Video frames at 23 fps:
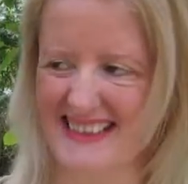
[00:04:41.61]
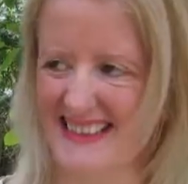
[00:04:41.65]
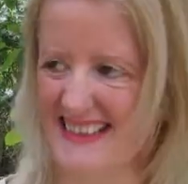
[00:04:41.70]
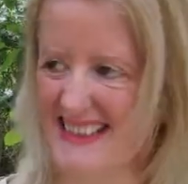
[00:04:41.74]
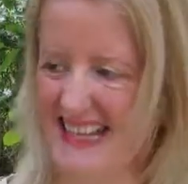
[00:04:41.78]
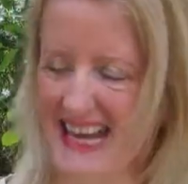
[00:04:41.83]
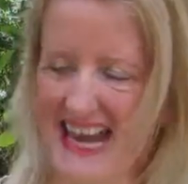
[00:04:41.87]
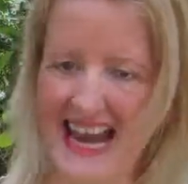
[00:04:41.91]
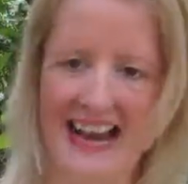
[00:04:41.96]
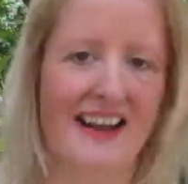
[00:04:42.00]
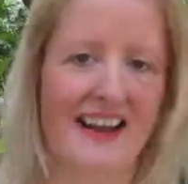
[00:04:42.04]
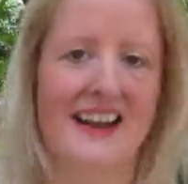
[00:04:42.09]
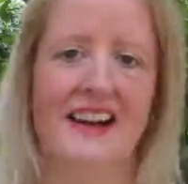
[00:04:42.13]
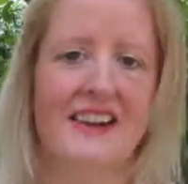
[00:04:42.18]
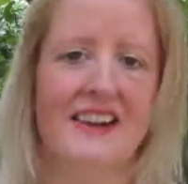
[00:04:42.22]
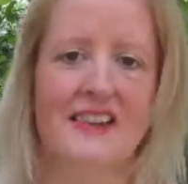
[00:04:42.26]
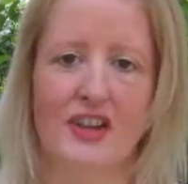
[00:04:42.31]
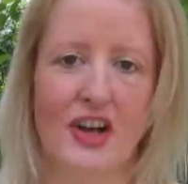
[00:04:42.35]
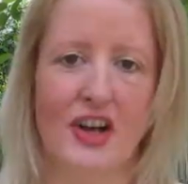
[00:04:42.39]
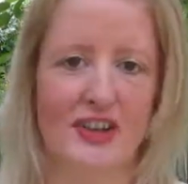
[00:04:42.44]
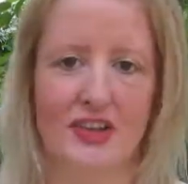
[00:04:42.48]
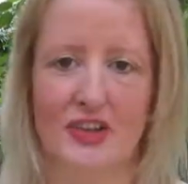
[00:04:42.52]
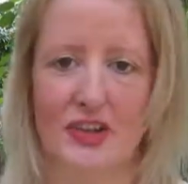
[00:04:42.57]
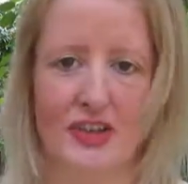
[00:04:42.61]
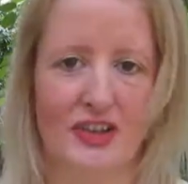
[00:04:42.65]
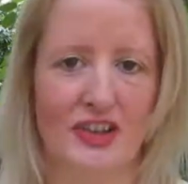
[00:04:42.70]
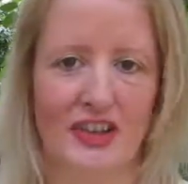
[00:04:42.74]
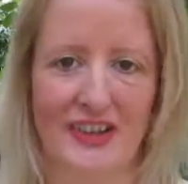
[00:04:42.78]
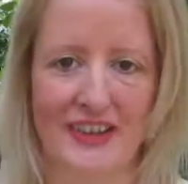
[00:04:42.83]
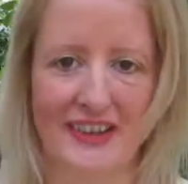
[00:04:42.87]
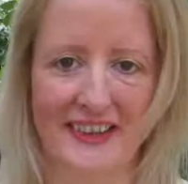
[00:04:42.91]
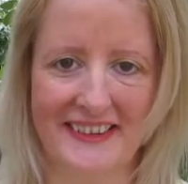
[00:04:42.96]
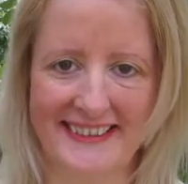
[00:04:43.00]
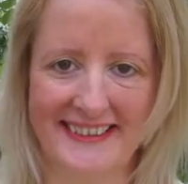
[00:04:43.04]
Yeah, not a good
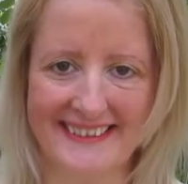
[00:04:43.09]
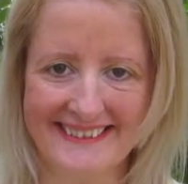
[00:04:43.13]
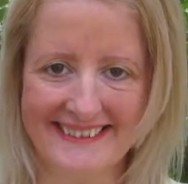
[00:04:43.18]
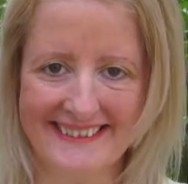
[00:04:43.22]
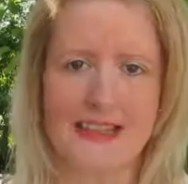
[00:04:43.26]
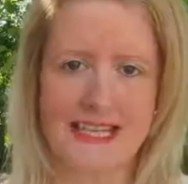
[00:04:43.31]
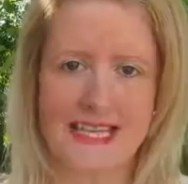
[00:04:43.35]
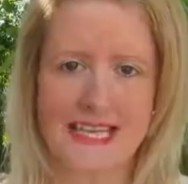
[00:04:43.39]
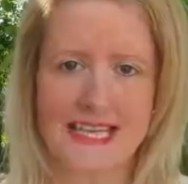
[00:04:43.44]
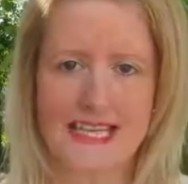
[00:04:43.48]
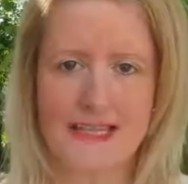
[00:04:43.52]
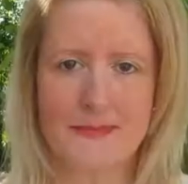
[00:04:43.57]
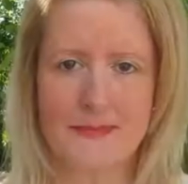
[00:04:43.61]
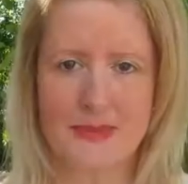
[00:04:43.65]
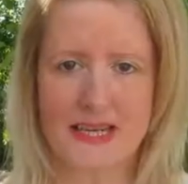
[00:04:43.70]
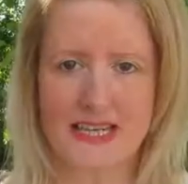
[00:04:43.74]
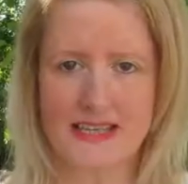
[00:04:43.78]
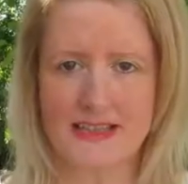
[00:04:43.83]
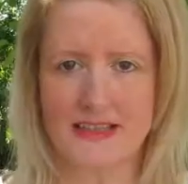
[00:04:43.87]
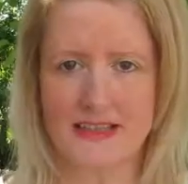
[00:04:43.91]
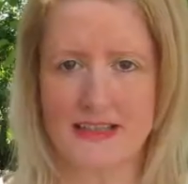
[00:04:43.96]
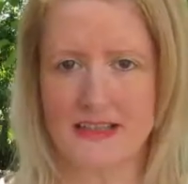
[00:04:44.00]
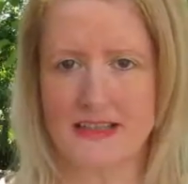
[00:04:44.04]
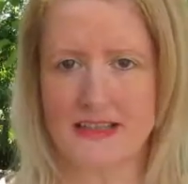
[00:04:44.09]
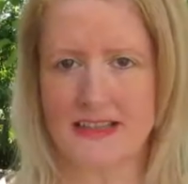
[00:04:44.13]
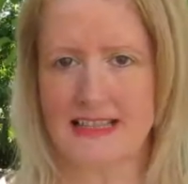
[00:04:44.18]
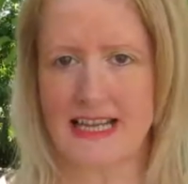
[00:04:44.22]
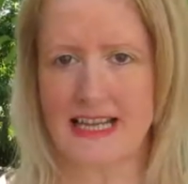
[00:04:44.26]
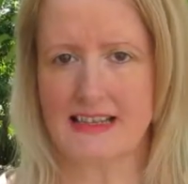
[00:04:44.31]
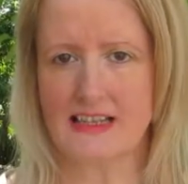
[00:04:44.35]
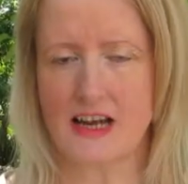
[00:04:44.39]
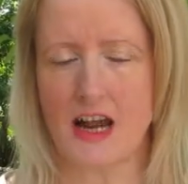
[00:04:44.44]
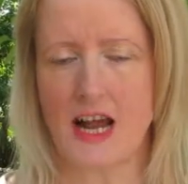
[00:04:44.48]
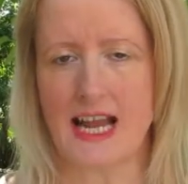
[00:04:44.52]
look. These patterns
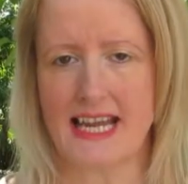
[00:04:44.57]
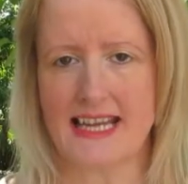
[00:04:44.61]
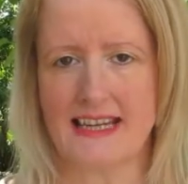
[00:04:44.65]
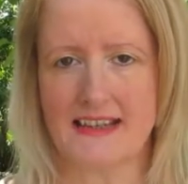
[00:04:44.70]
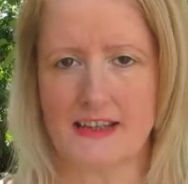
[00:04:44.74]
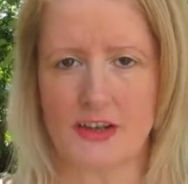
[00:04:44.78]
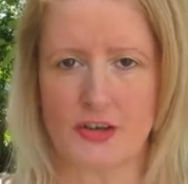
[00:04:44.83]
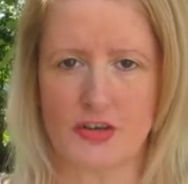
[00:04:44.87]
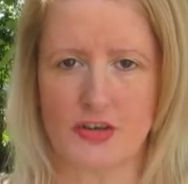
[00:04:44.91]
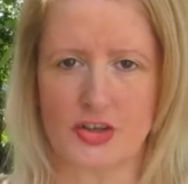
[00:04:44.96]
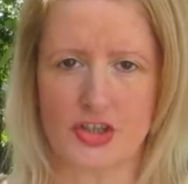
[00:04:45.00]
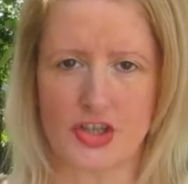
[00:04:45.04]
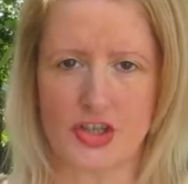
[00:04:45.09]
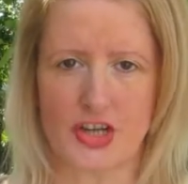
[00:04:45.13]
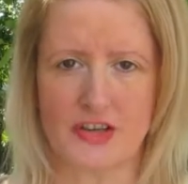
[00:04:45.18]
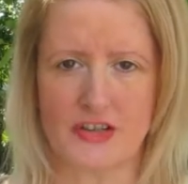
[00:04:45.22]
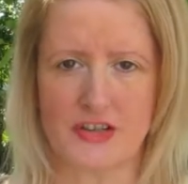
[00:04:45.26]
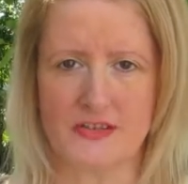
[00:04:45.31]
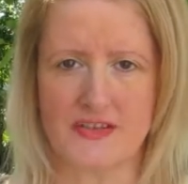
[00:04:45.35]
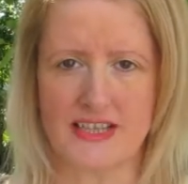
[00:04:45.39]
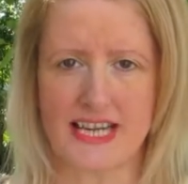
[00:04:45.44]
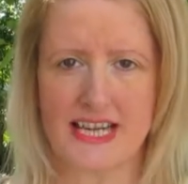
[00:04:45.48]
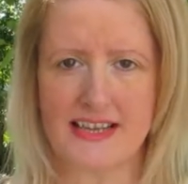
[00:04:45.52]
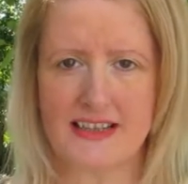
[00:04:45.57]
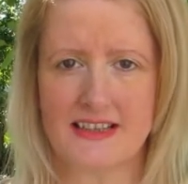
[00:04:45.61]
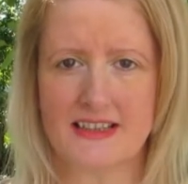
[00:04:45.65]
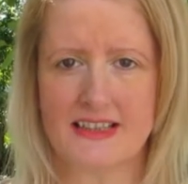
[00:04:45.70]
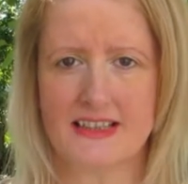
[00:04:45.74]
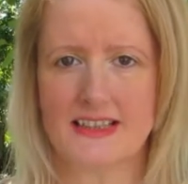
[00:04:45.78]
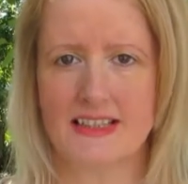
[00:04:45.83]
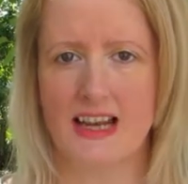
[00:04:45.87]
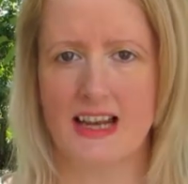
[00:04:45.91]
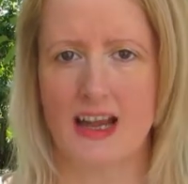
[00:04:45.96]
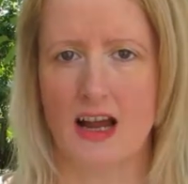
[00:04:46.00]
that I am going to show you
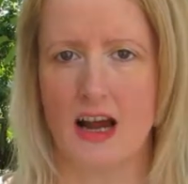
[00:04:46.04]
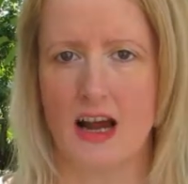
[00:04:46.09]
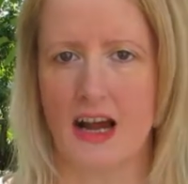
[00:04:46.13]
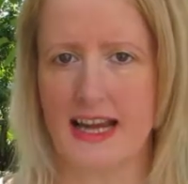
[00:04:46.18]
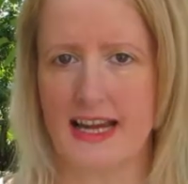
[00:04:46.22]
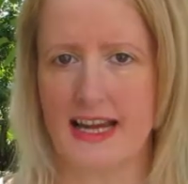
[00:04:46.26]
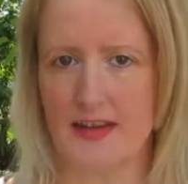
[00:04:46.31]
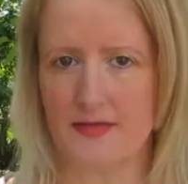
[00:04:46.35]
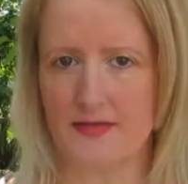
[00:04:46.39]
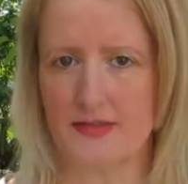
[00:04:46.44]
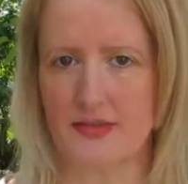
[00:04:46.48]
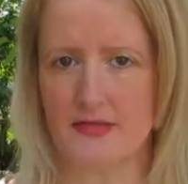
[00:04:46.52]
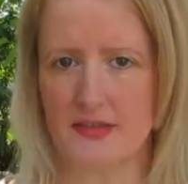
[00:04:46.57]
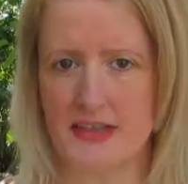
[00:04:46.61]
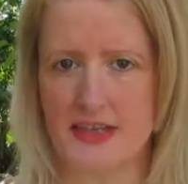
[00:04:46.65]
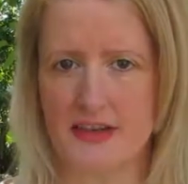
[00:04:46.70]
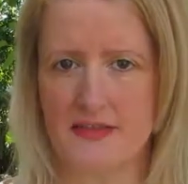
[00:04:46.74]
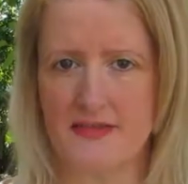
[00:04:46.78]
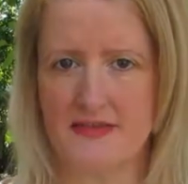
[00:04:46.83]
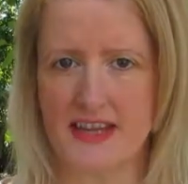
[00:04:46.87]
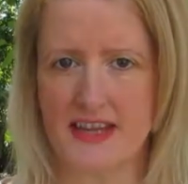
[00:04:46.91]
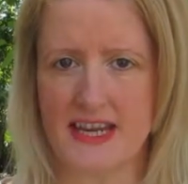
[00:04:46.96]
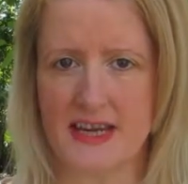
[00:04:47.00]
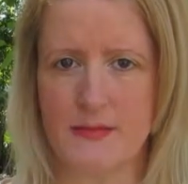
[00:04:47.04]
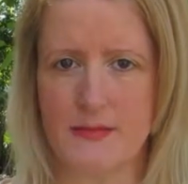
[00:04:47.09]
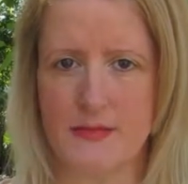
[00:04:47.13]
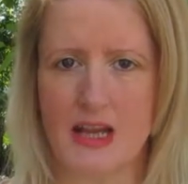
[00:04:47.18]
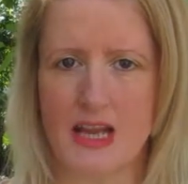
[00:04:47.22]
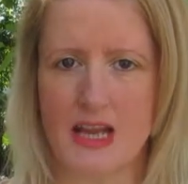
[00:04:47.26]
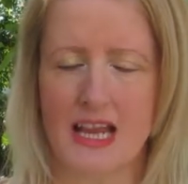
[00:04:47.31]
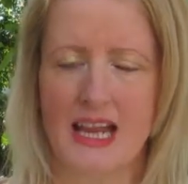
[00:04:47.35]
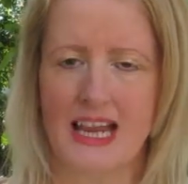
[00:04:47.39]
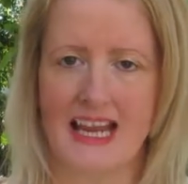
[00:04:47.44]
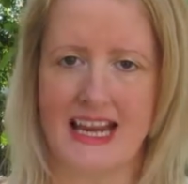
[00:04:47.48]
next, I have three of them,
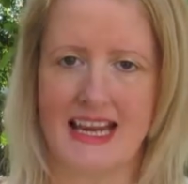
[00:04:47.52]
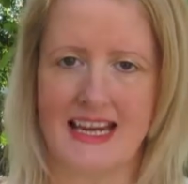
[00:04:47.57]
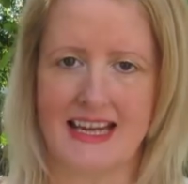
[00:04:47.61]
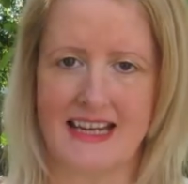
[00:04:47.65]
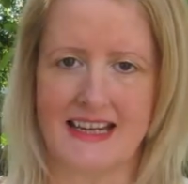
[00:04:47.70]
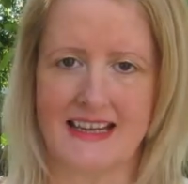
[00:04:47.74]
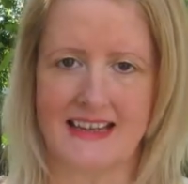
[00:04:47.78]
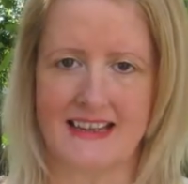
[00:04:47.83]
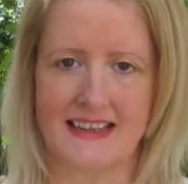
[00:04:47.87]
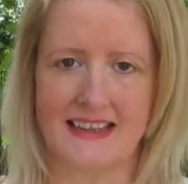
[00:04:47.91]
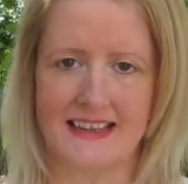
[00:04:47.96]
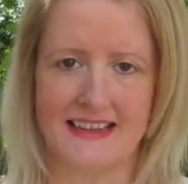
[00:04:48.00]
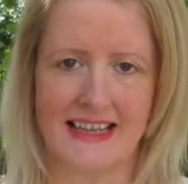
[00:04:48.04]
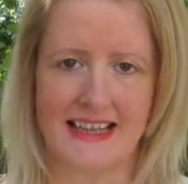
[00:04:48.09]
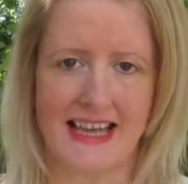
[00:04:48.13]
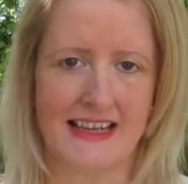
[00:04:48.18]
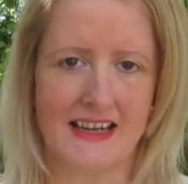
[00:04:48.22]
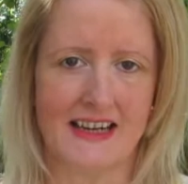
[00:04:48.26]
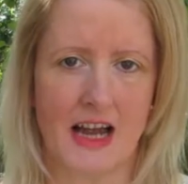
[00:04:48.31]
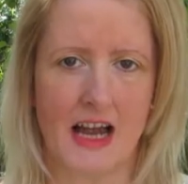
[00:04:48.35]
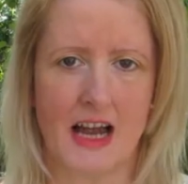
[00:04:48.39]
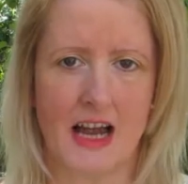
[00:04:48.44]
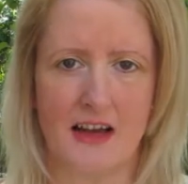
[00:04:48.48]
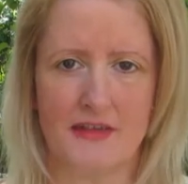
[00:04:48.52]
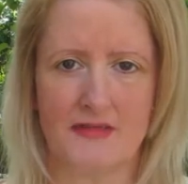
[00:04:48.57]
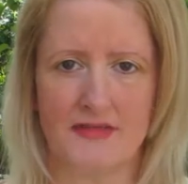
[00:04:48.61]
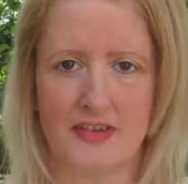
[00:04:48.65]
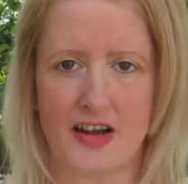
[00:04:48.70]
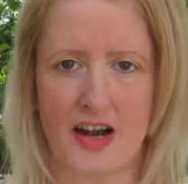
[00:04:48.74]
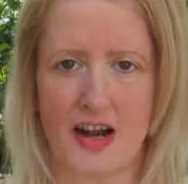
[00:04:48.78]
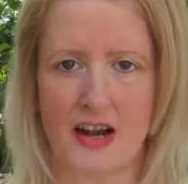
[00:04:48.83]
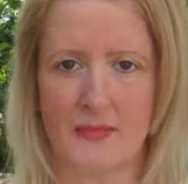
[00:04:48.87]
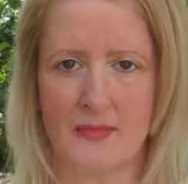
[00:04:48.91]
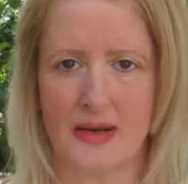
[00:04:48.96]
and they are
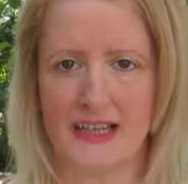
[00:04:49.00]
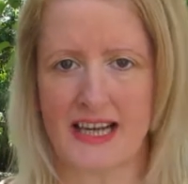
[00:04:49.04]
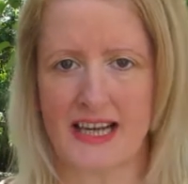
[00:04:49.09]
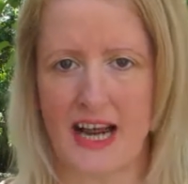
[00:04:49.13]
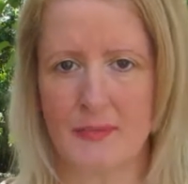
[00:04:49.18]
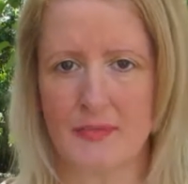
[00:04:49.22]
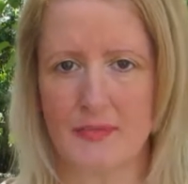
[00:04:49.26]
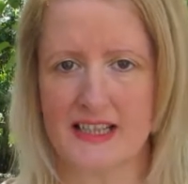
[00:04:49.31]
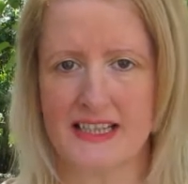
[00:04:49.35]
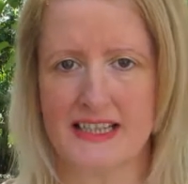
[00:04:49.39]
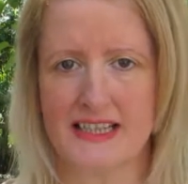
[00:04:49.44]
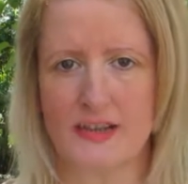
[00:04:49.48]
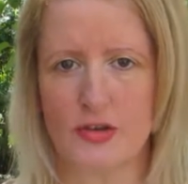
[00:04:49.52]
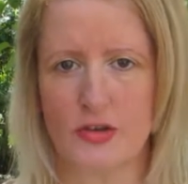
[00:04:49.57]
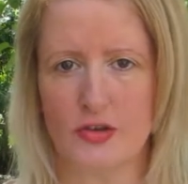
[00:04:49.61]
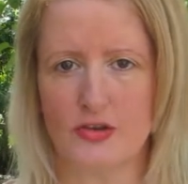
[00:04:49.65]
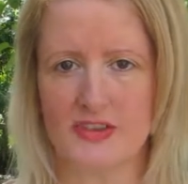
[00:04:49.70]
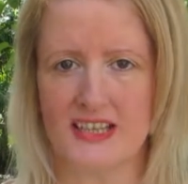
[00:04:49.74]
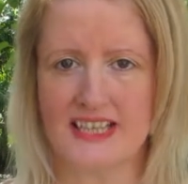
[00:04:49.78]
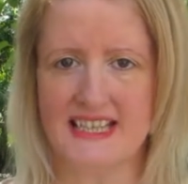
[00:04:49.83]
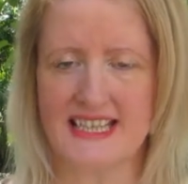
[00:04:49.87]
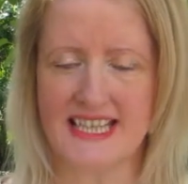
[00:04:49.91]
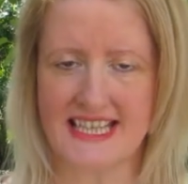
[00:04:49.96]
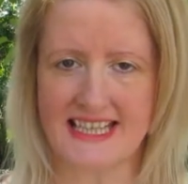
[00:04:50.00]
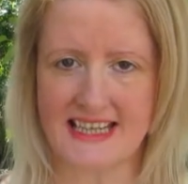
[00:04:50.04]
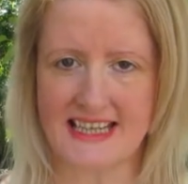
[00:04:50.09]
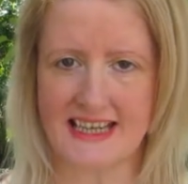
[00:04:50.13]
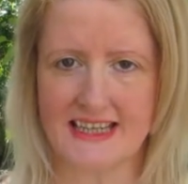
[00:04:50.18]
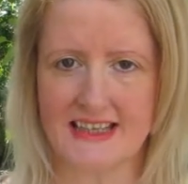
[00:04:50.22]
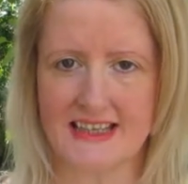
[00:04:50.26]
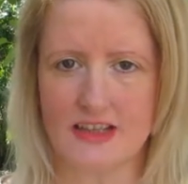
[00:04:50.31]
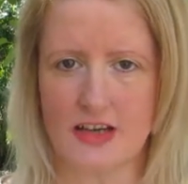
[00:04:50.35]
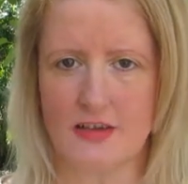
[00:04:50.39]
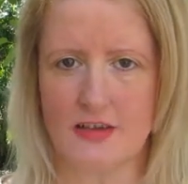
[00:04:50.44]
from a company called
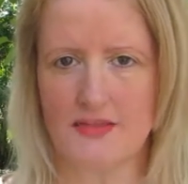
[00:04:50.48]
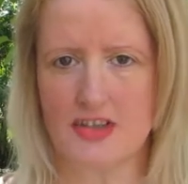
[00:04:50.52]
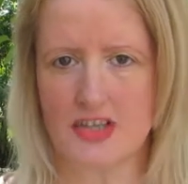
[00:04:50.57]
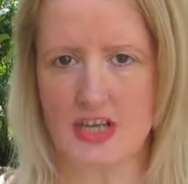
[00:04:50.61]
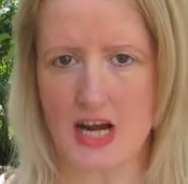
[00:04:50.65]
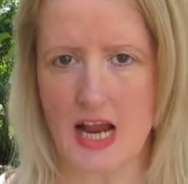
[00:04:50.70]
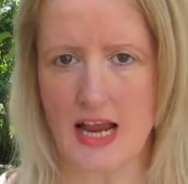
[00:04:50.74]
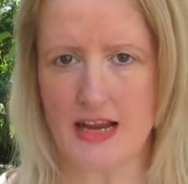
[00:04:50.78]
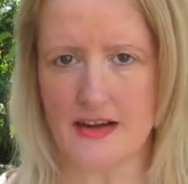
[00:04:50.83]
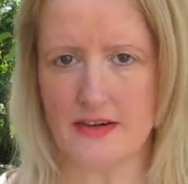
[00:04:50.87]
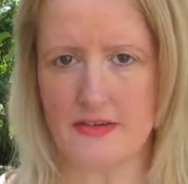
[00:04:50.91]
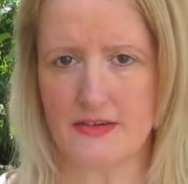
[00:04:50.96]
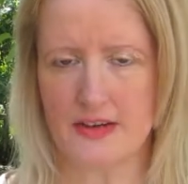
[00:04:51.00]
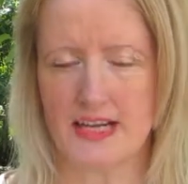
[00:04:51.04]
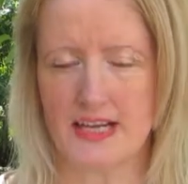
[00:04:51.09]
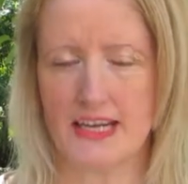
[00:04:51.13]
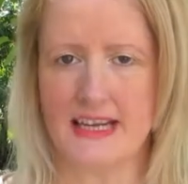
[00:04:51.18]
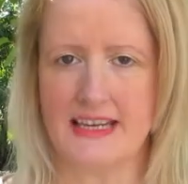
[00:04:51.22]
Decades of Style.